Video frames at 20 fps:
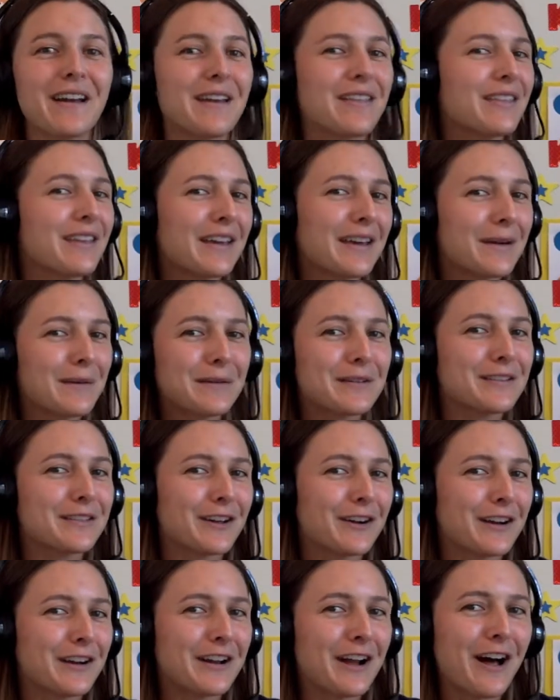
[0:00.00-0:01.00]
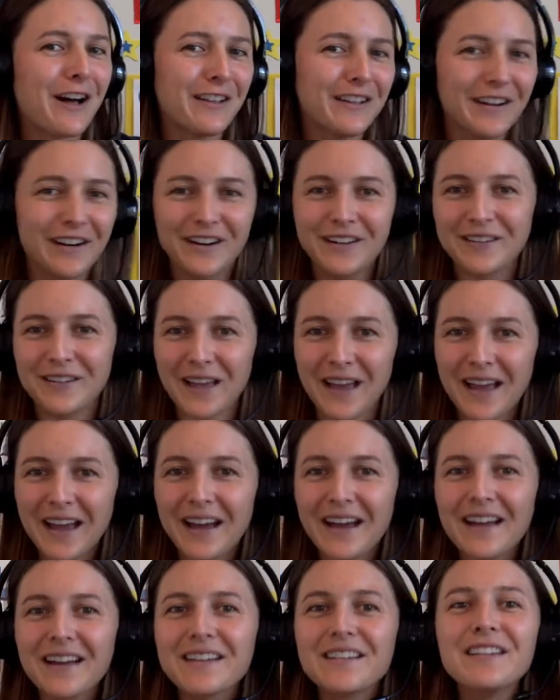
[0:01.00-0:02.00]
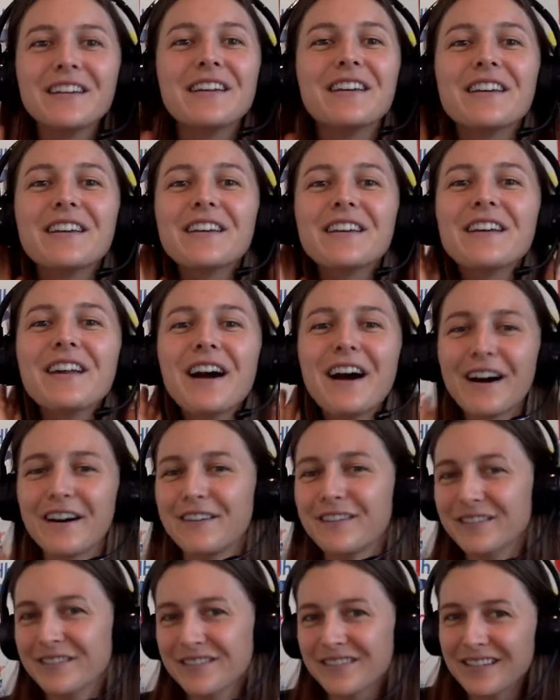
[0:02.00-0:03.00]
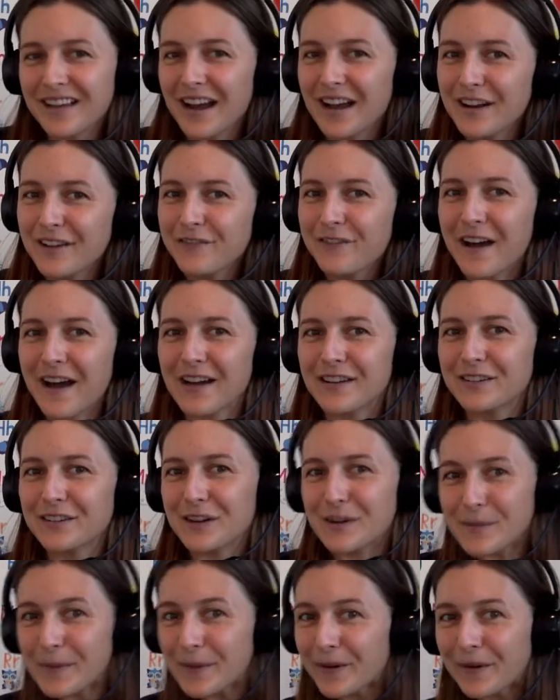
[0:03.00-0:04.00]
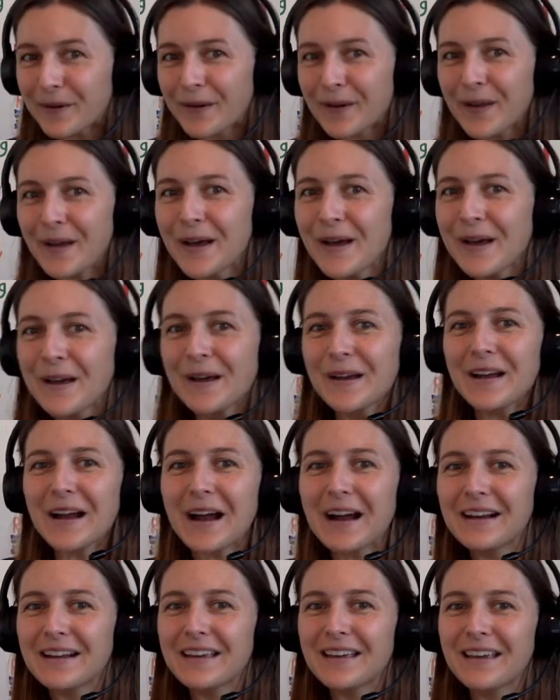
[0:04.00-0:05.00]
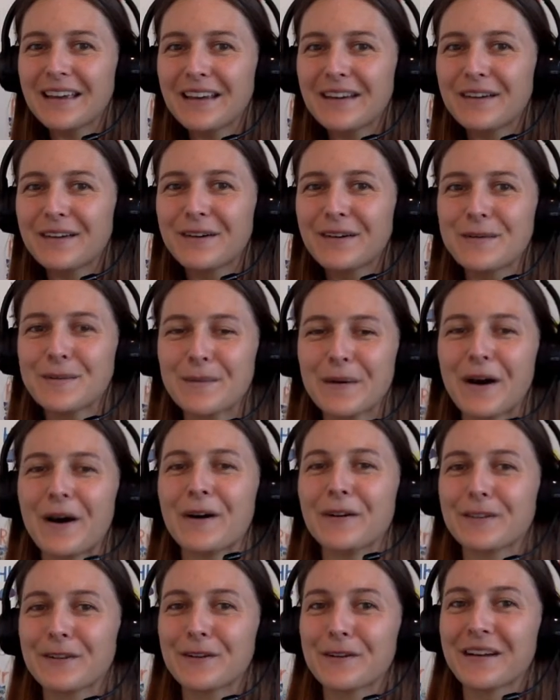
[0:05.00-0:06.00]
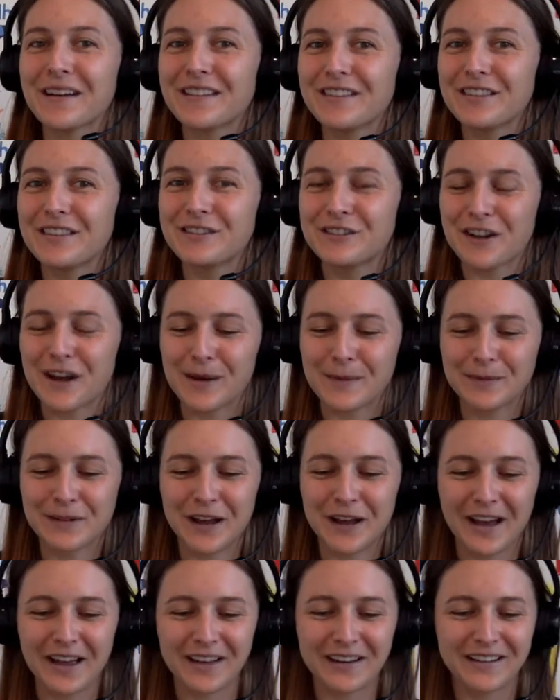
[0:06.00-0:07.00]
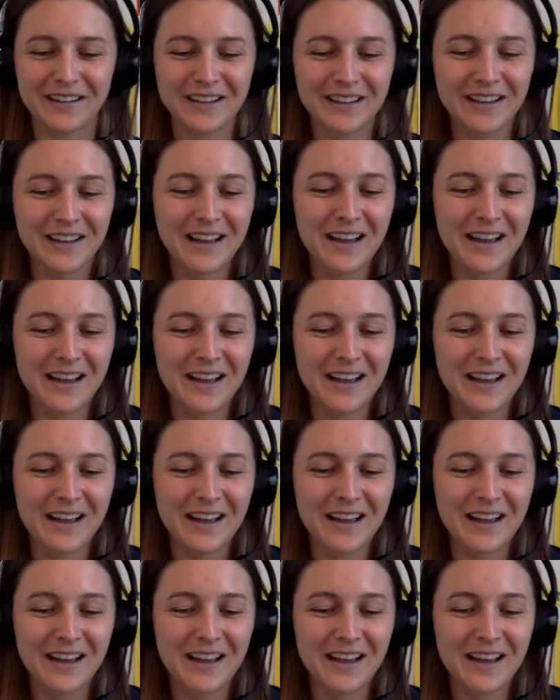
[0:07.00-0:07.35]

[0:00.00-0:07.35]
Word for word: I think it was $30 and, you know, kind of fashionable, kind of cute, but also gets the job done.